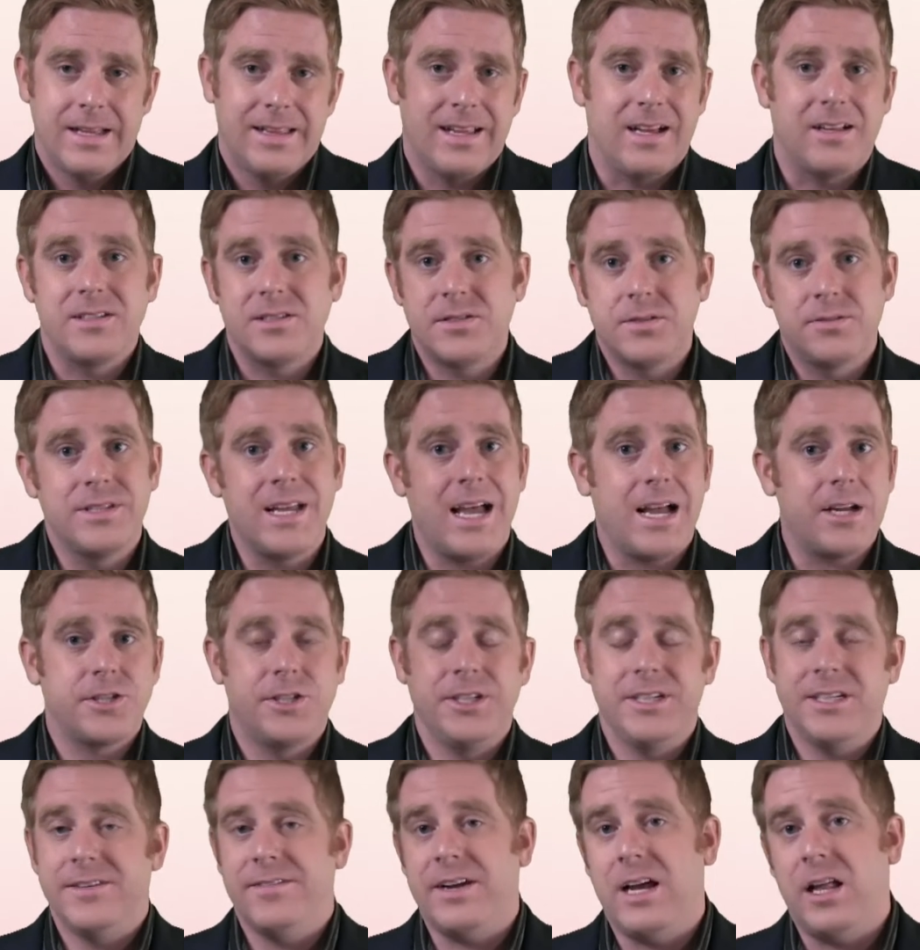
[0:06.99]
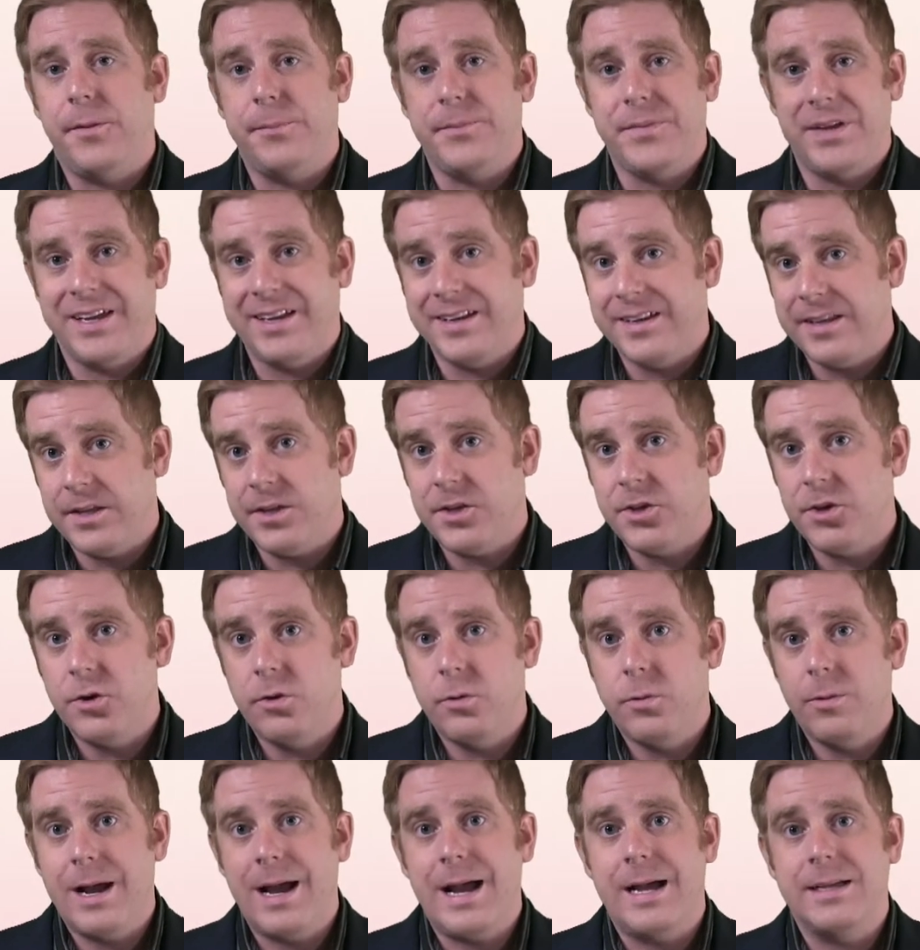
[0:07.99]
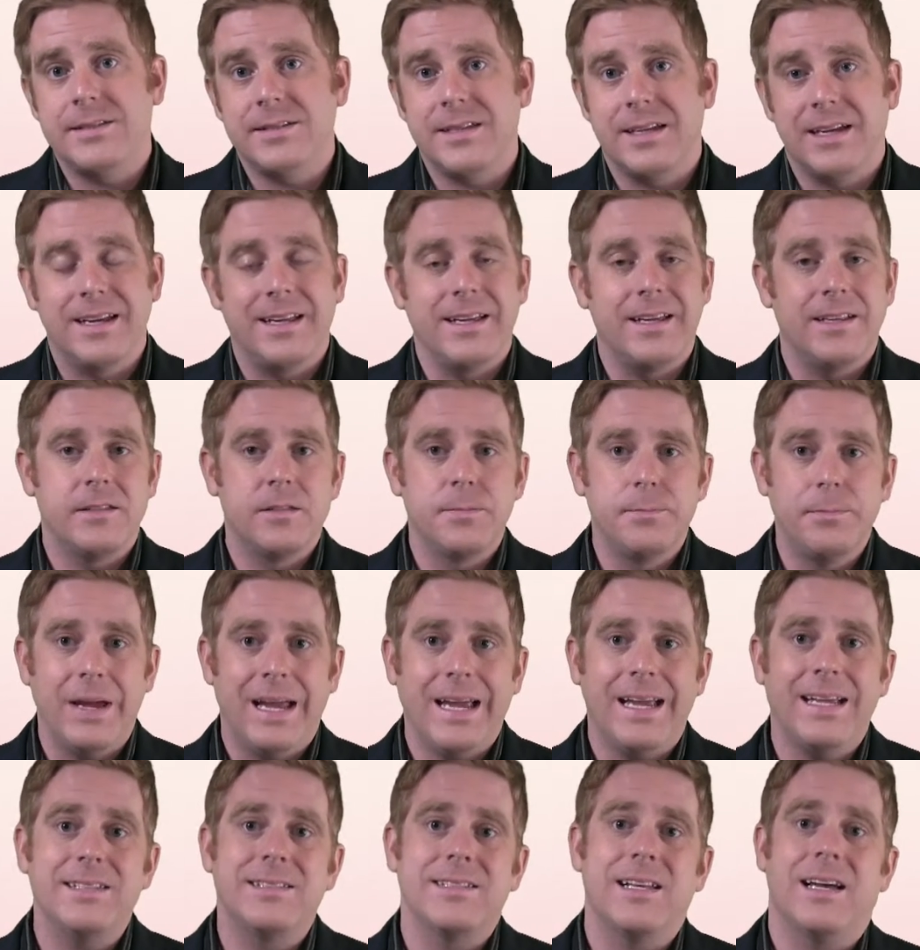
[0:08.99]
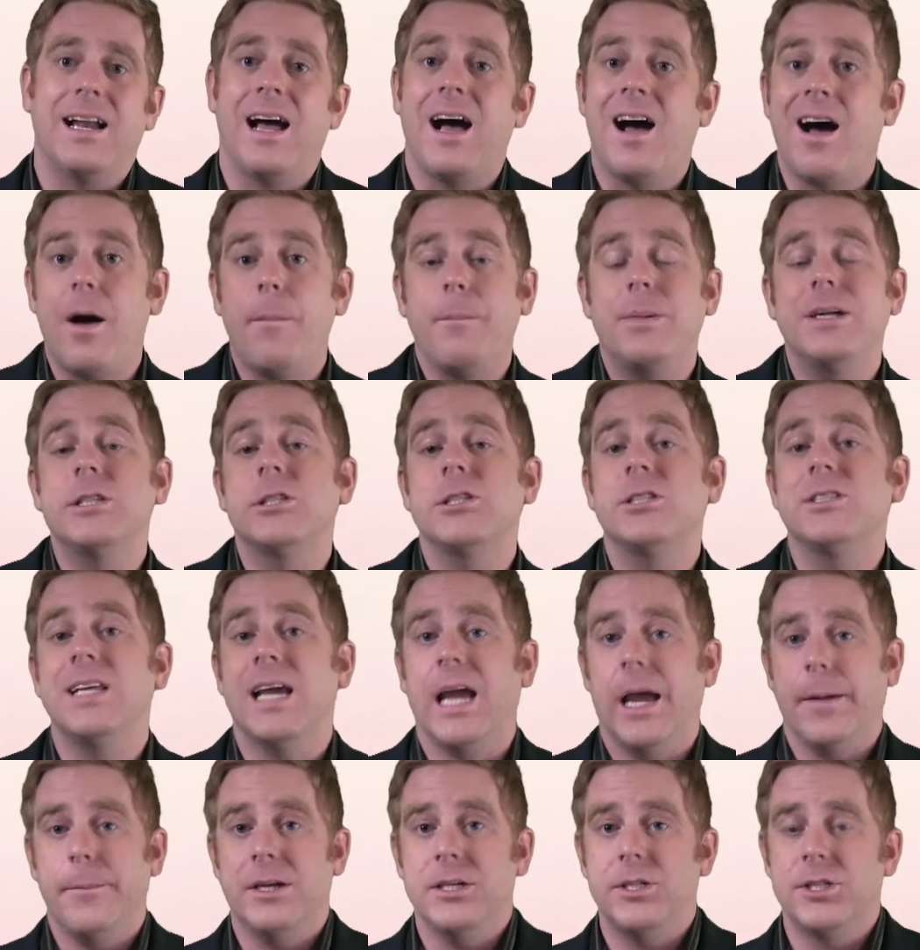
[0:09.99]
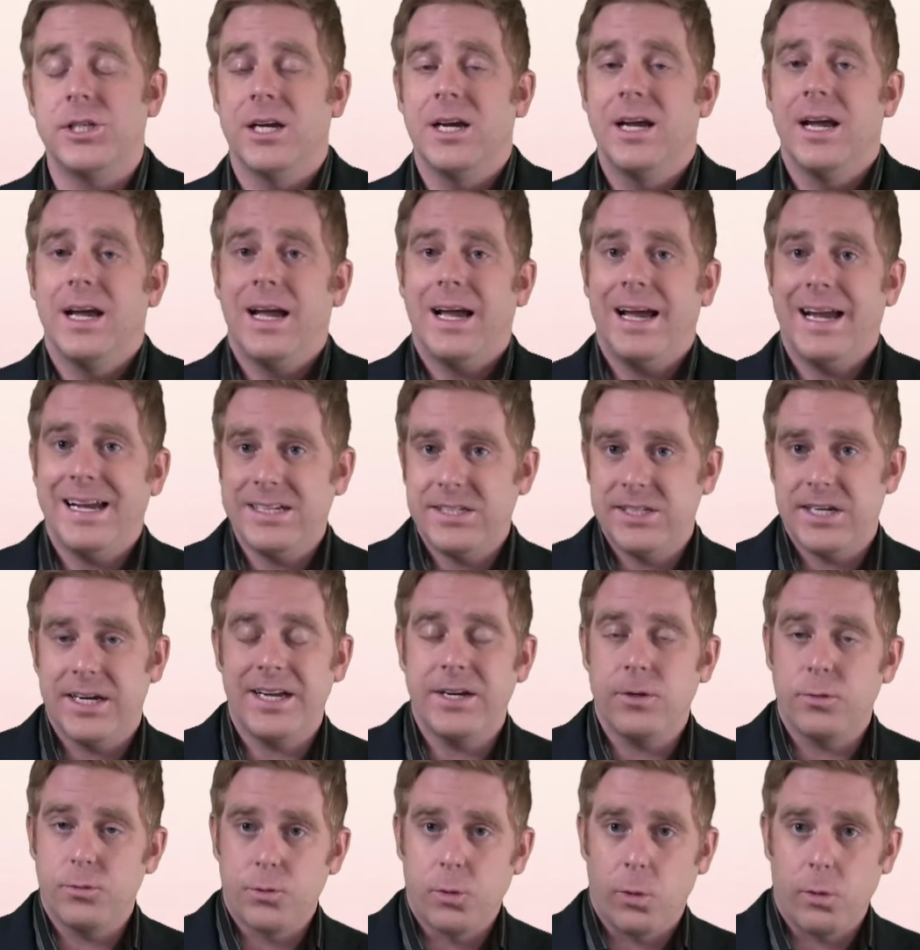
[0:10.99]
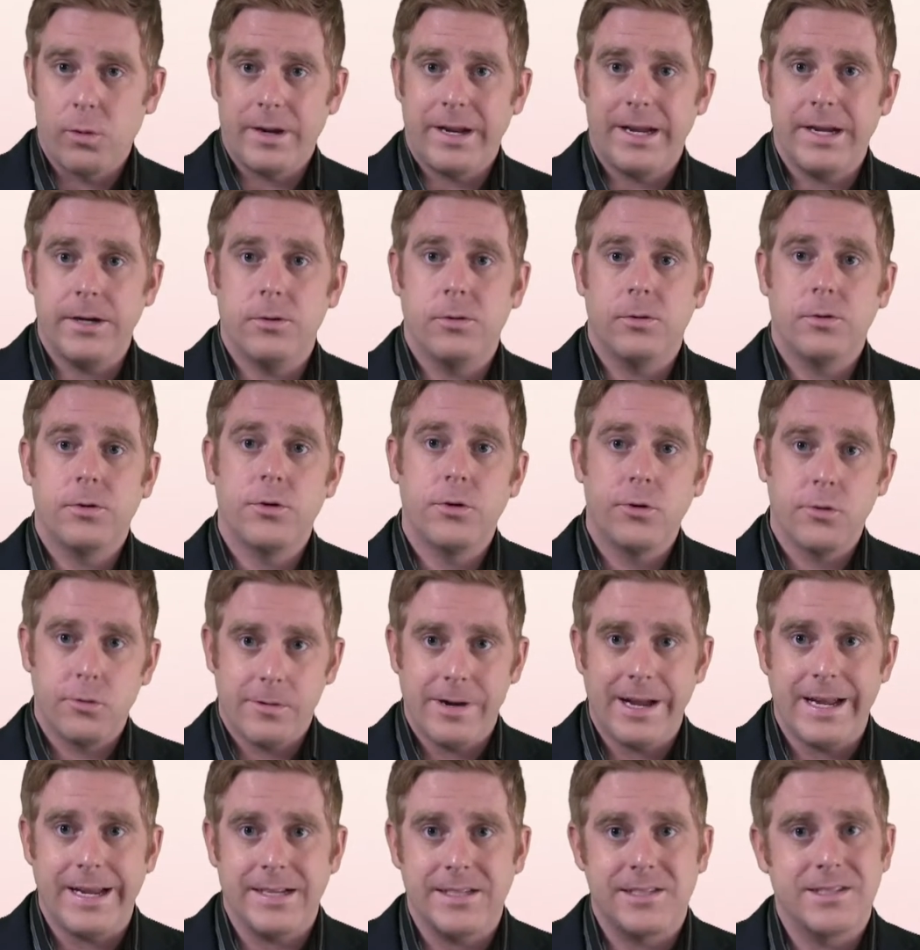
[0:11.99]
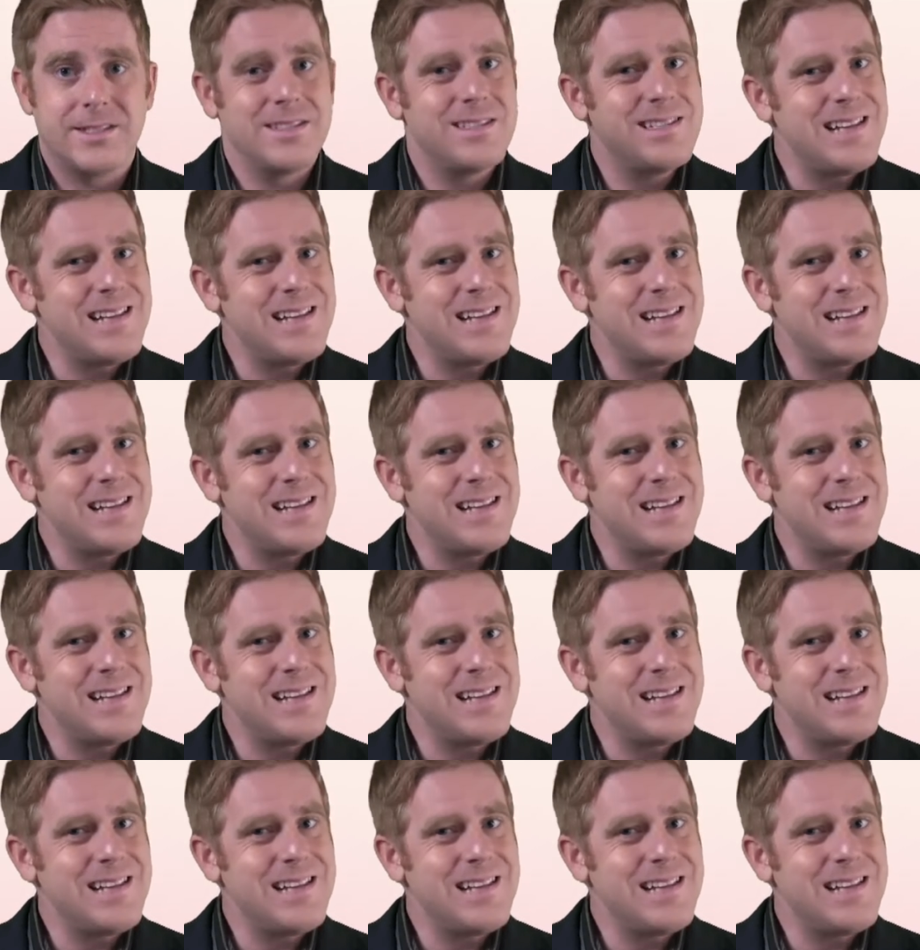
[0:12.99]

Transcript: Now, this was actually developed in the US and it's based on how much damage a tornado creates.